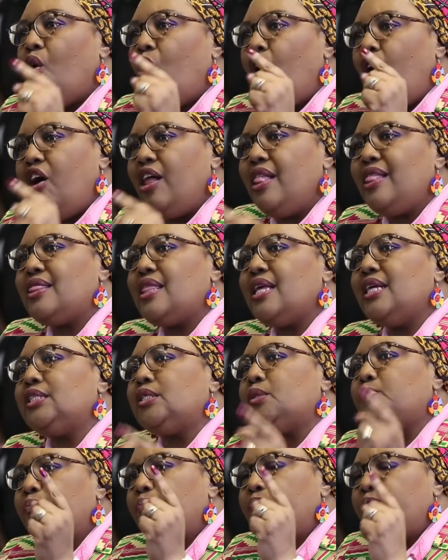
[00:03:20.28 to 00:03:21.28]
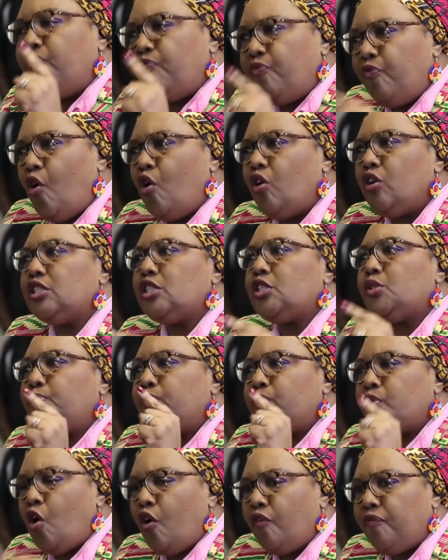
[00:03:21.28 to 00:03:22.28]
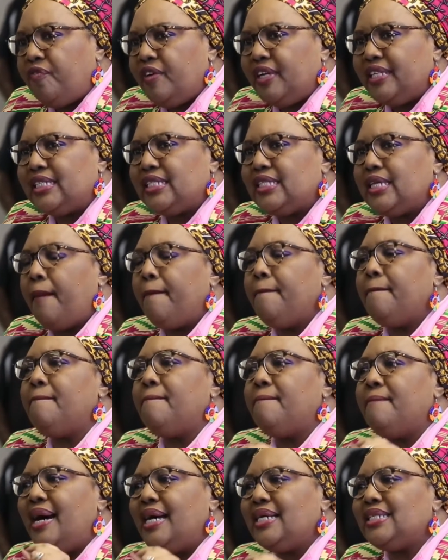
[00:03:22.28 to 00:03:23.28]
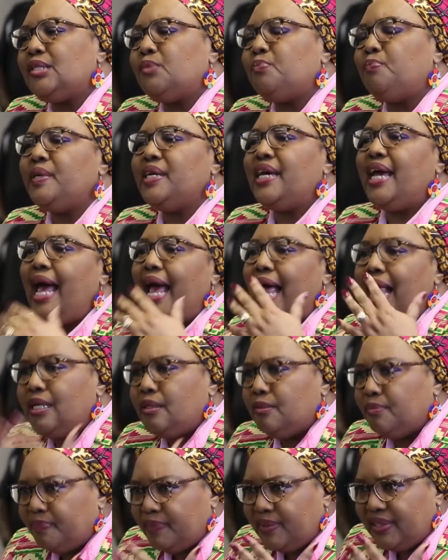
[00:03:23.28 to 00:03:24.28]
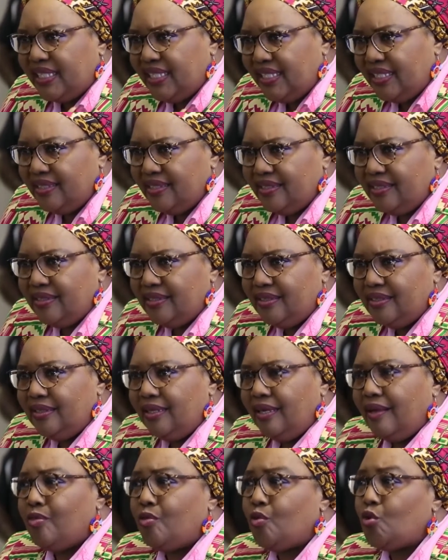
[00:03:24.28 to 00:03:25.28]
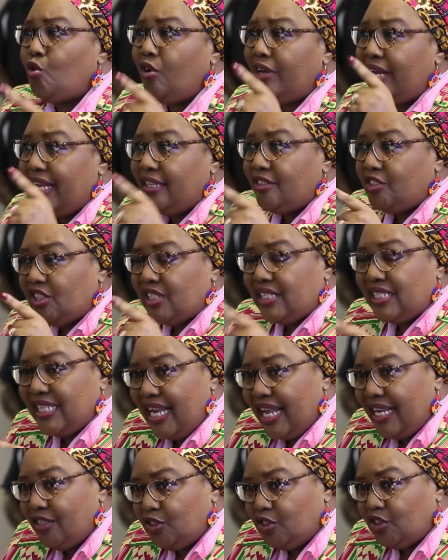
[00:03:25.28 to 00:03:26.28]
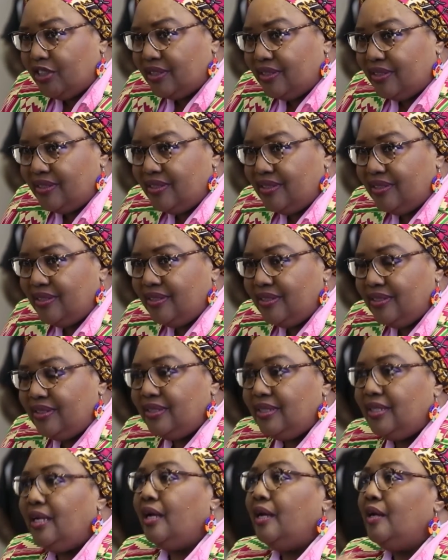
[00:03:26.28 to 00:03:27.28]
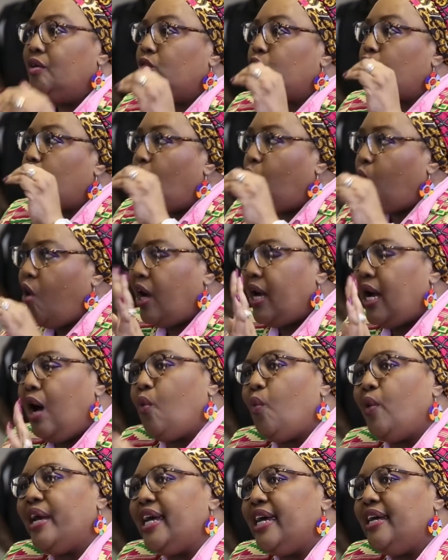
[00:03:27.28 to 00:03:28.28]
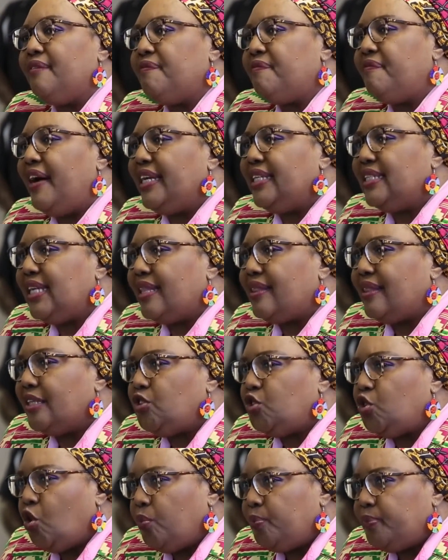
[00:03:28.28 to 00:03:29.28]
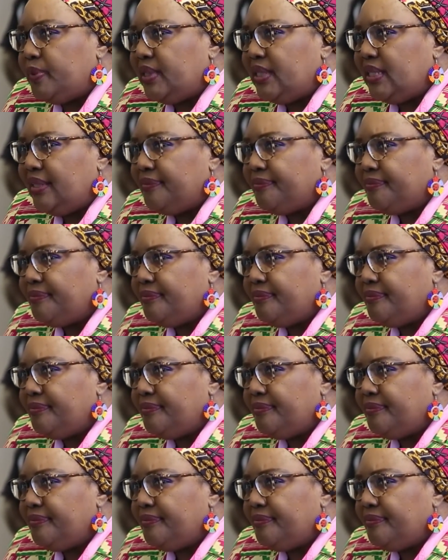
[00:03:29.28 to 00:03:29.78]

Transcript: All these false prophets must be helped through legislation to walk away and find other jobs.